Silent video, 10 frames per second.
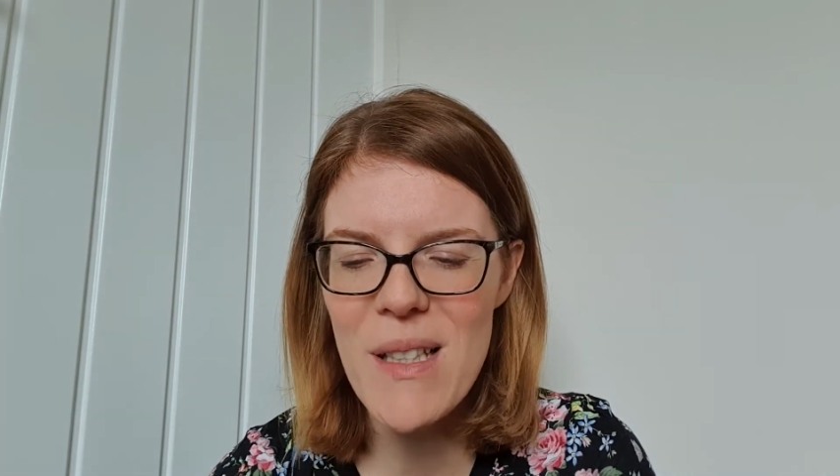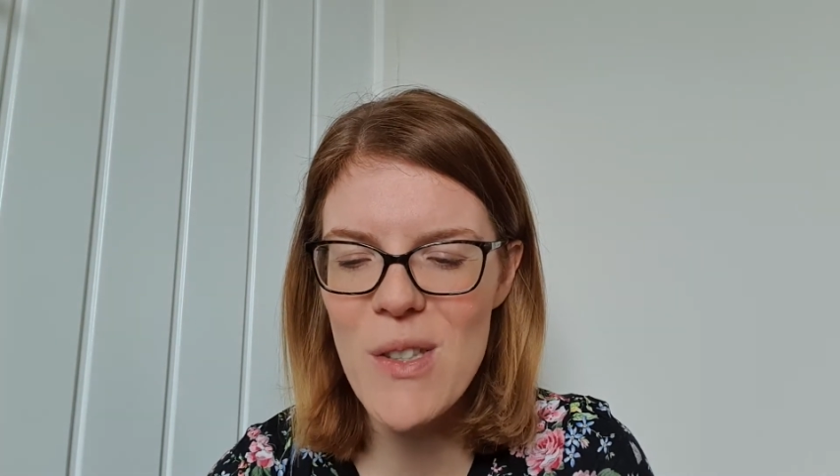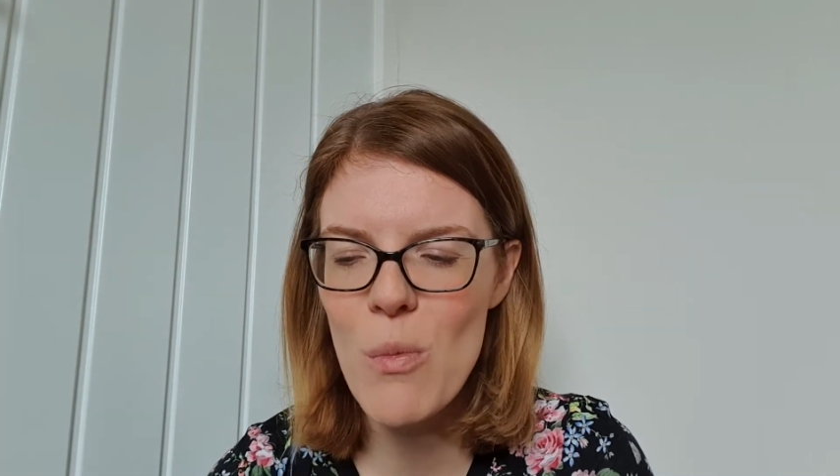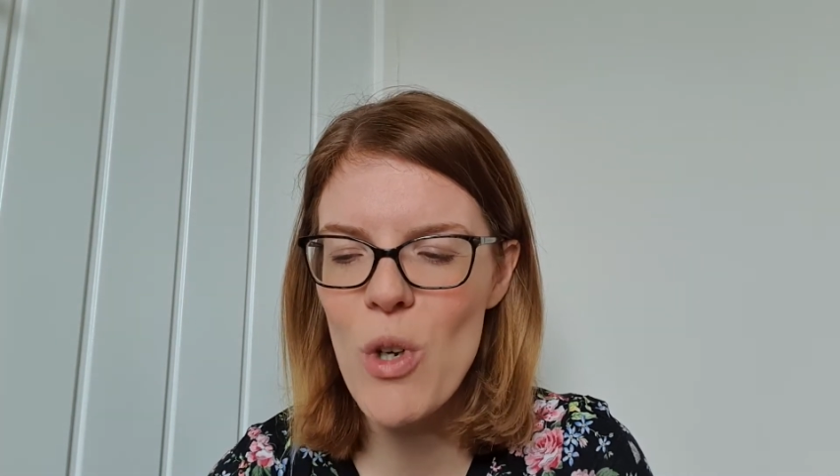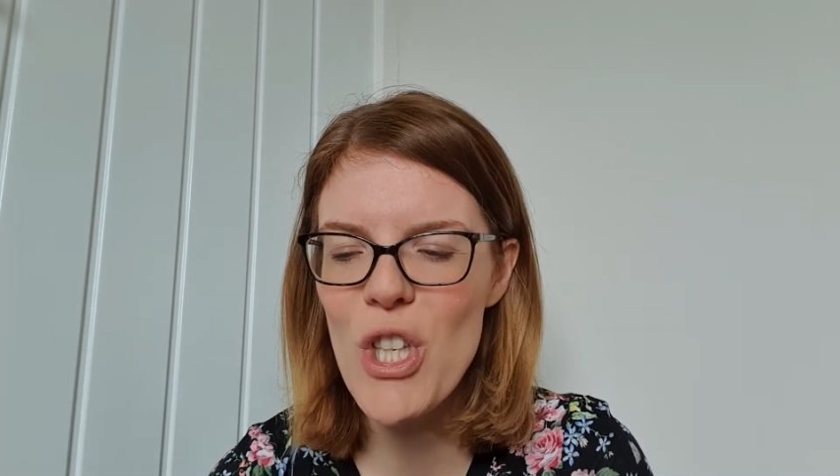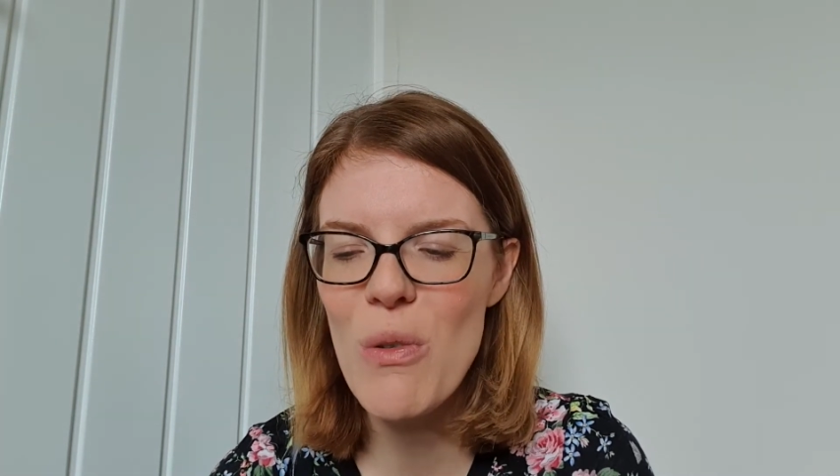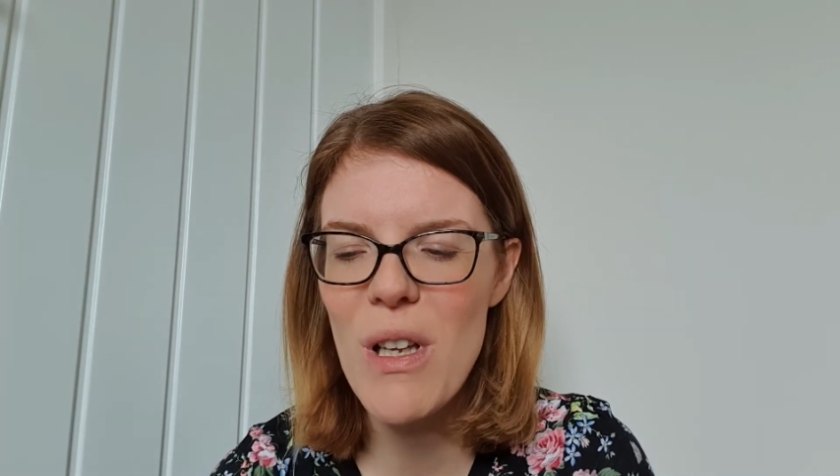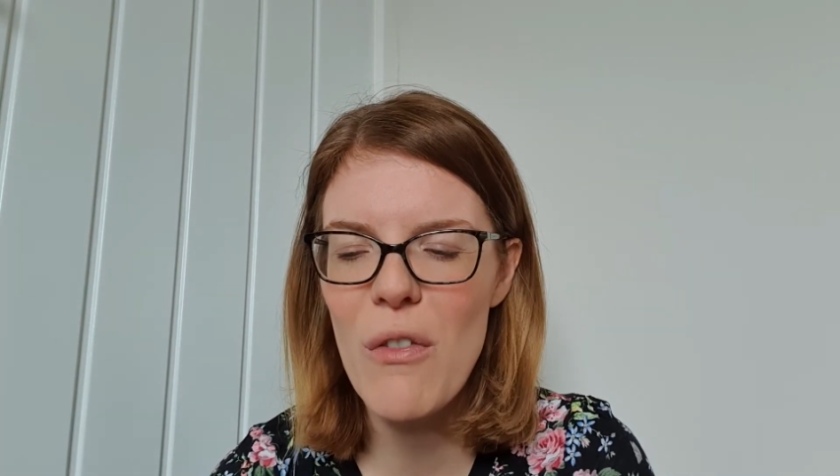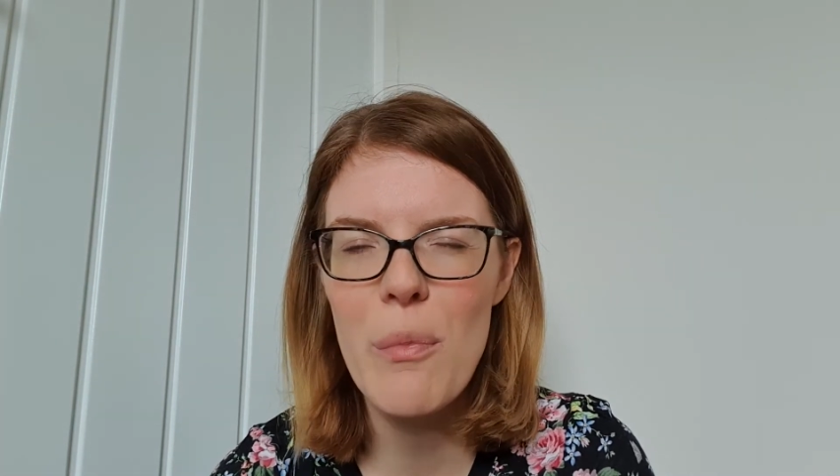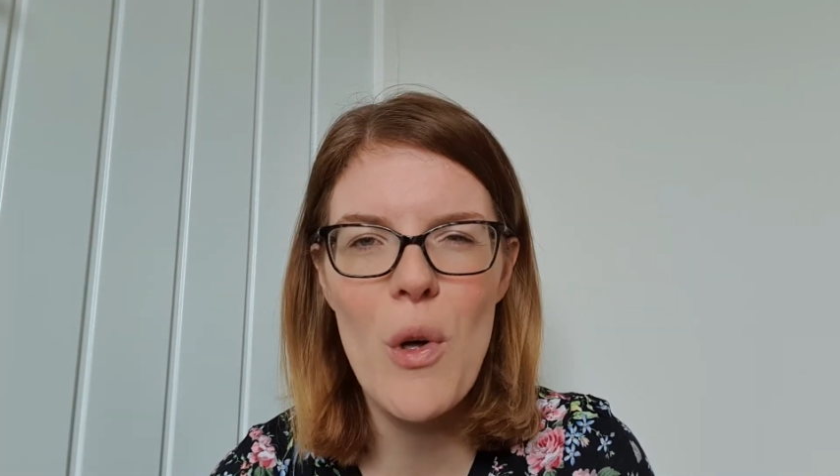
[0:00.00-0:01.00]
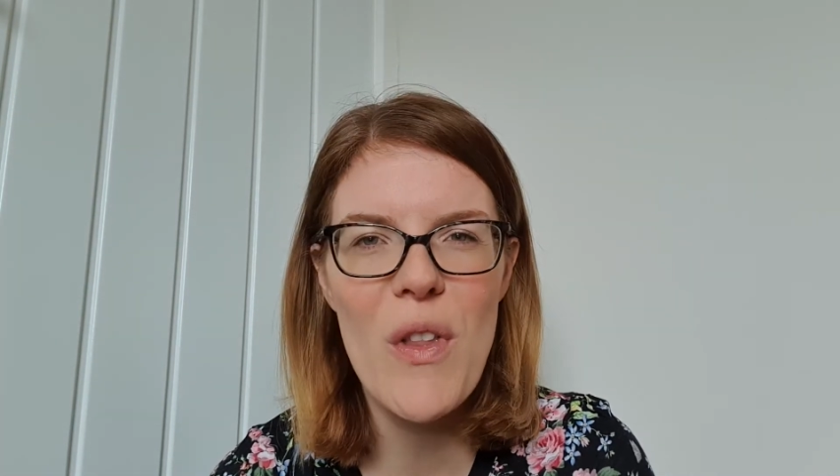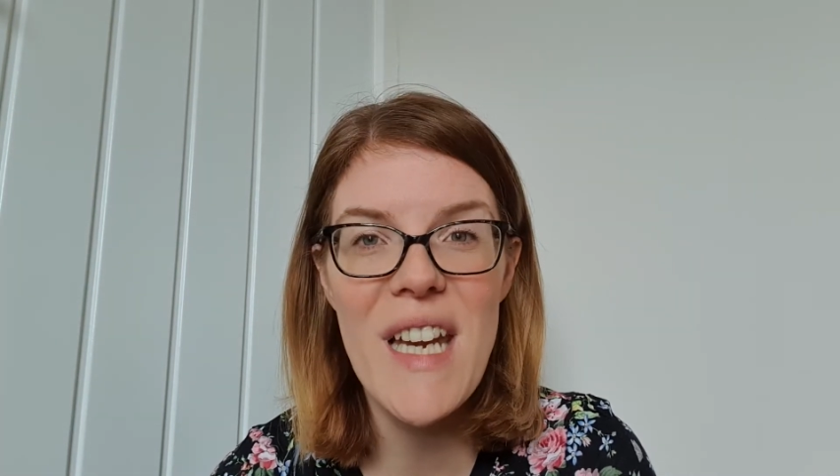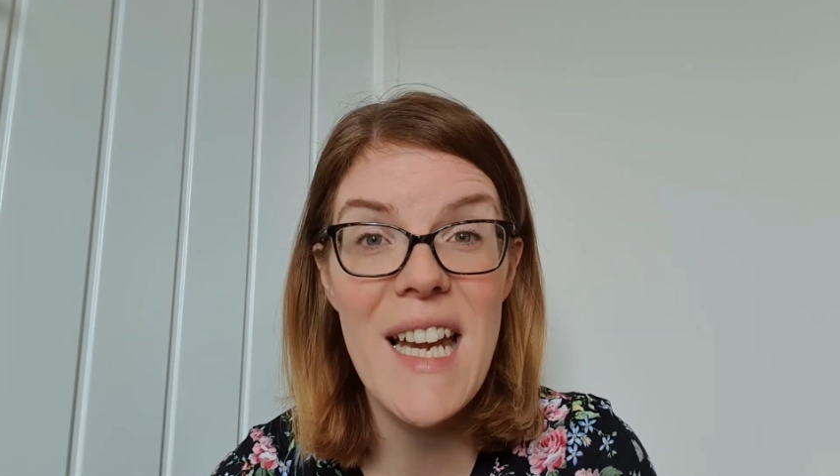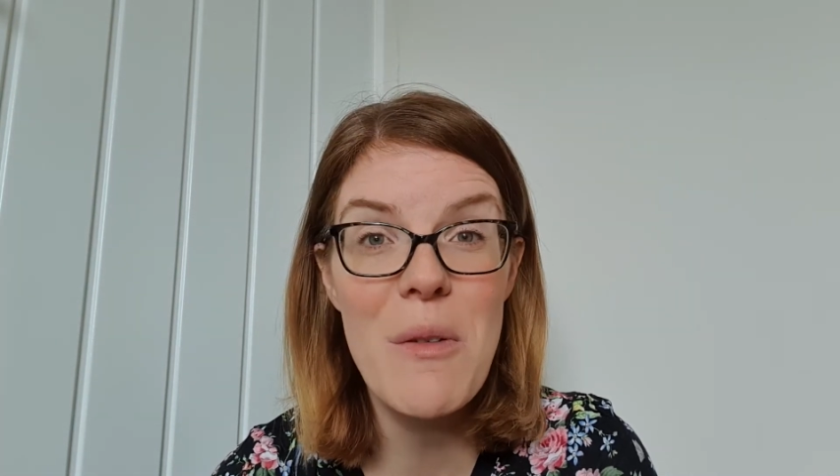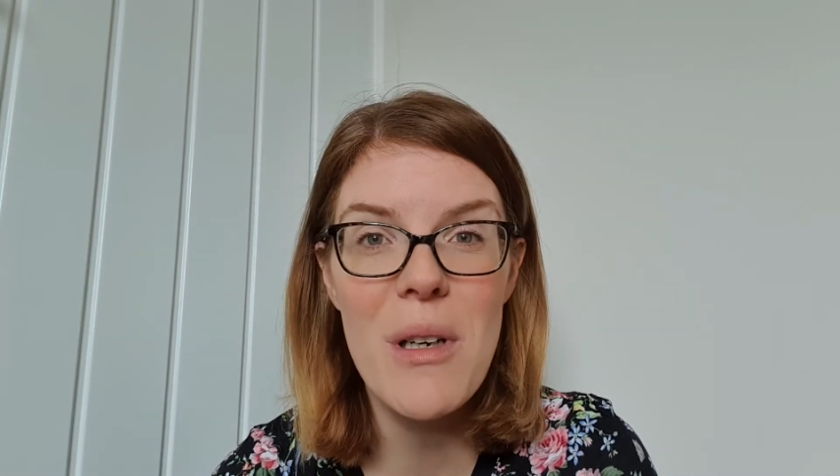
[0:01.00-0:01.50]
someone you love more than
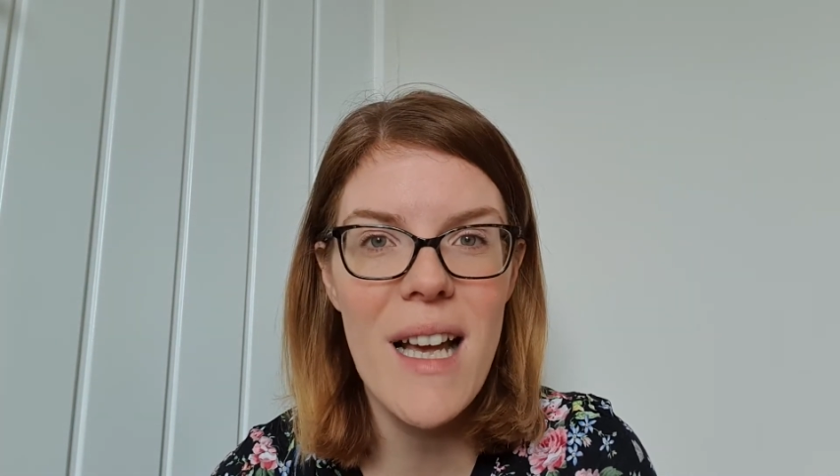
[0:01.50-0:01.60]
anyone